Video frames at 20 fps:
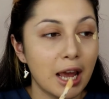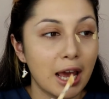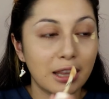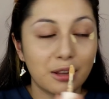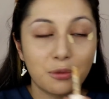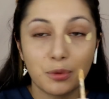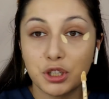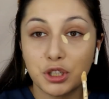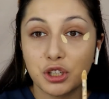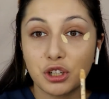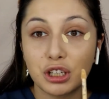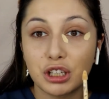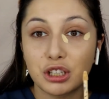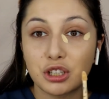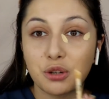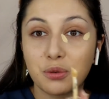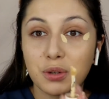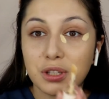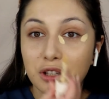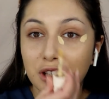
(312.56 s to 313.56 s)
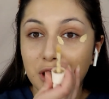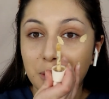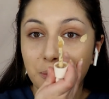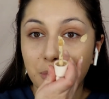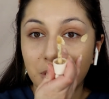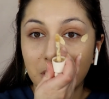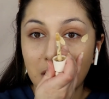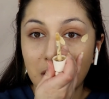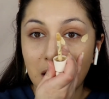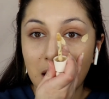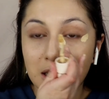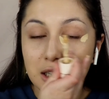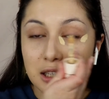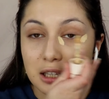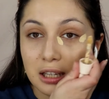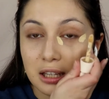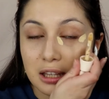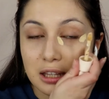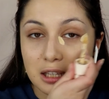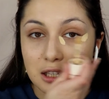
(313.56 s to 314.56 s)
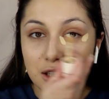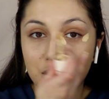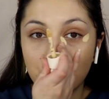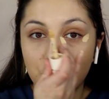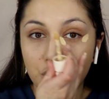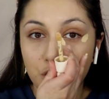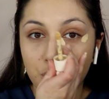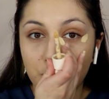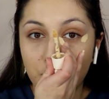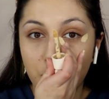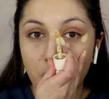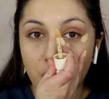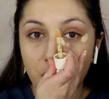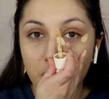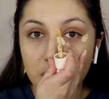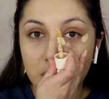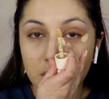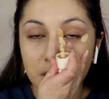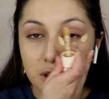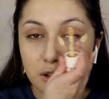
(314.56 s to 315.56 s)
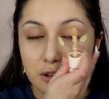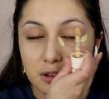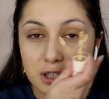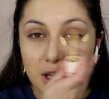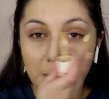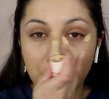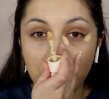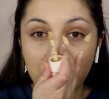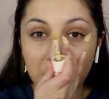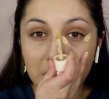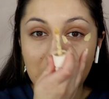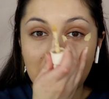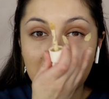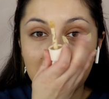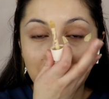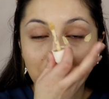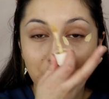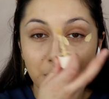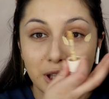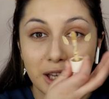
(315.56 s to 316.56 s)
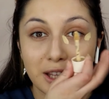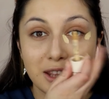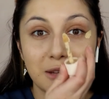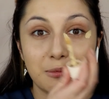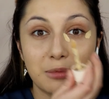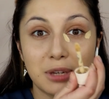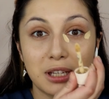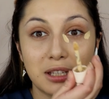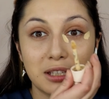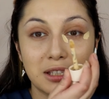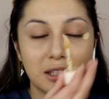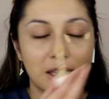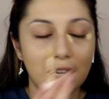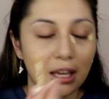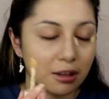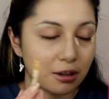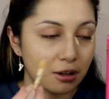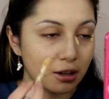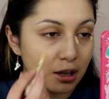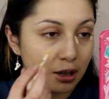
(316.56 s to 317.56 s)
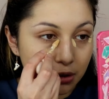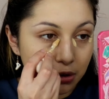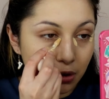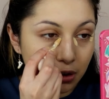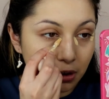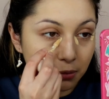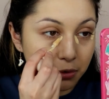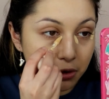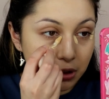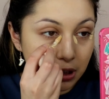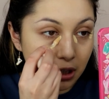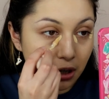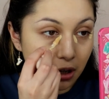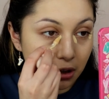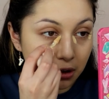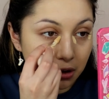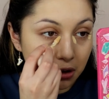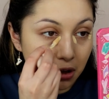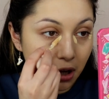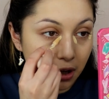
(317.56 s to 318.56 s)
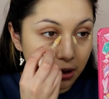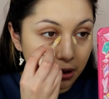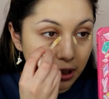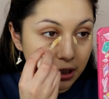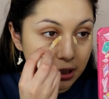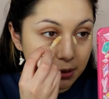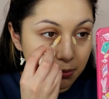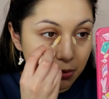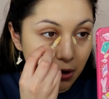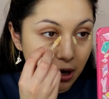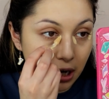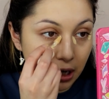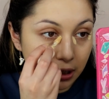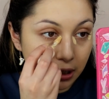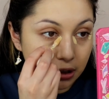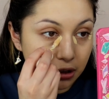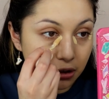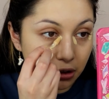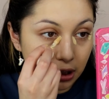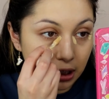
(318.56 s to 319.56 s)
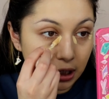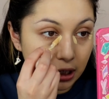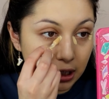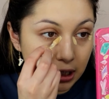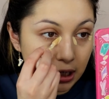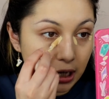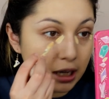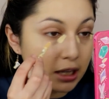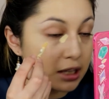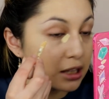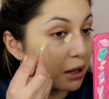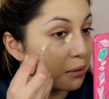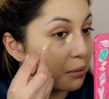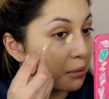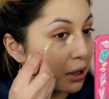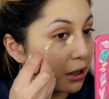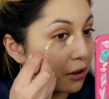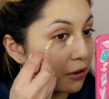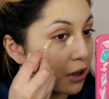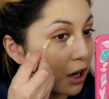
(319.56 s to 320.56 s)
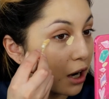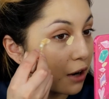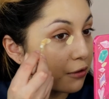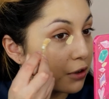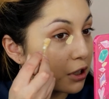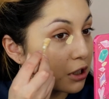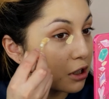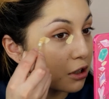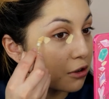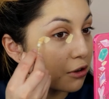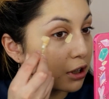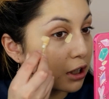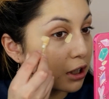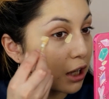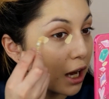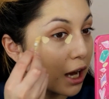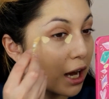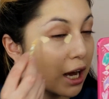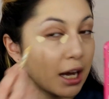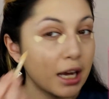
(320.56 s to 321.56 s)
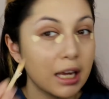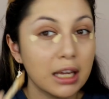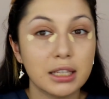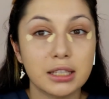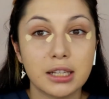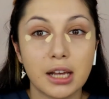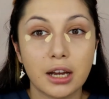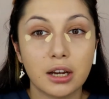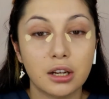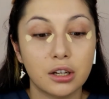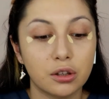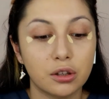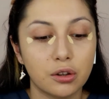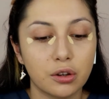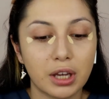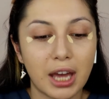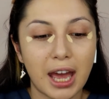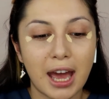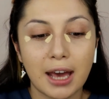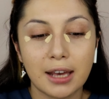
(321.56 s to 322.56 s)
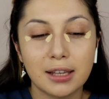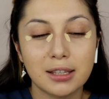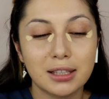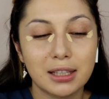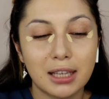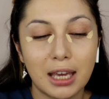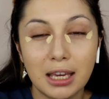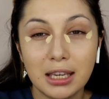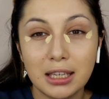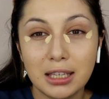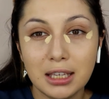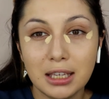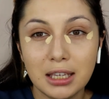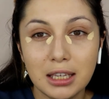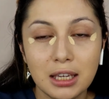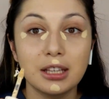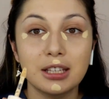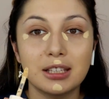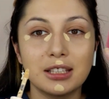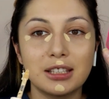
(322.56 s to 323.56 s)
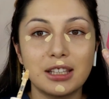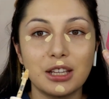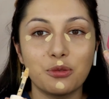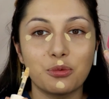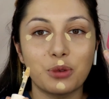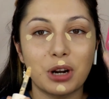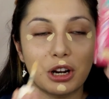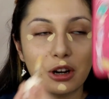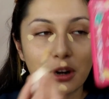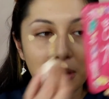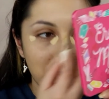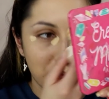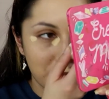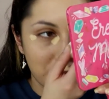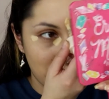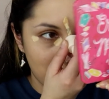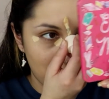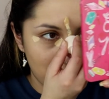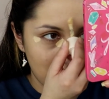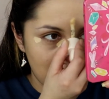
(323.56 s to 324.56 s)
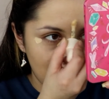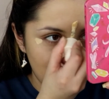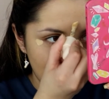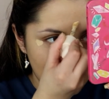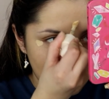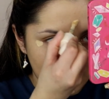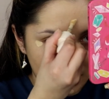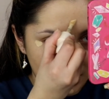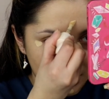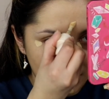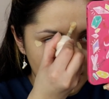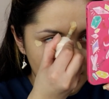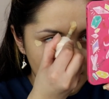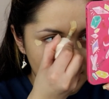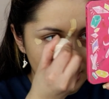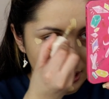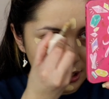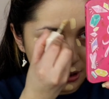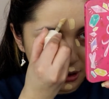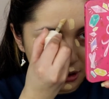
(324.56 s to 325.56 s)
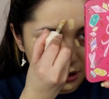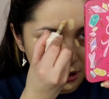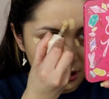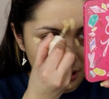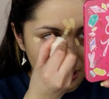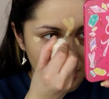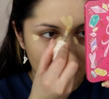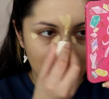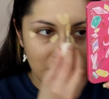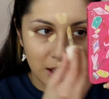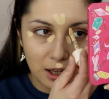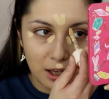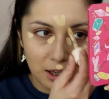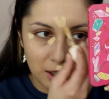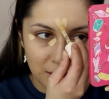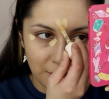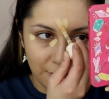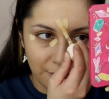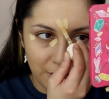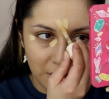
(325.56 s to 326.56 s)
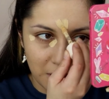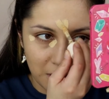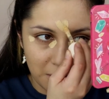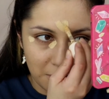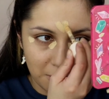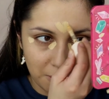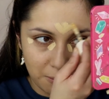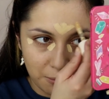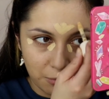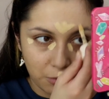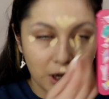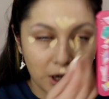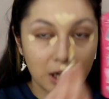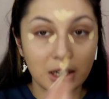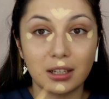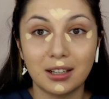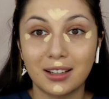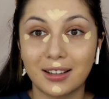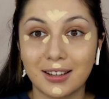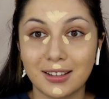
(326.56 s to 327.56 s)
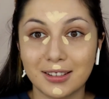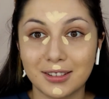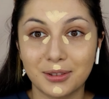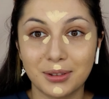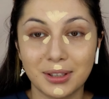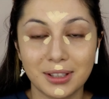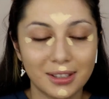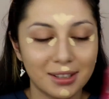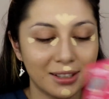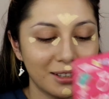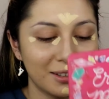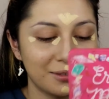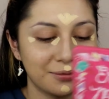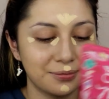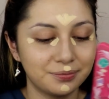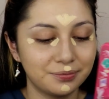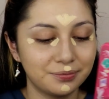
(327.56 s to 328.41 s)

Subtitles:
And then what you're going to do is you're going to blend these two parts separately and then blend them in together. So you end up using a lot less product. You're going to get a nice amount of coverage around the eye. It's not going to look as cakey. This is the Rare Beauty concealer. It is a very brightening, as you can see.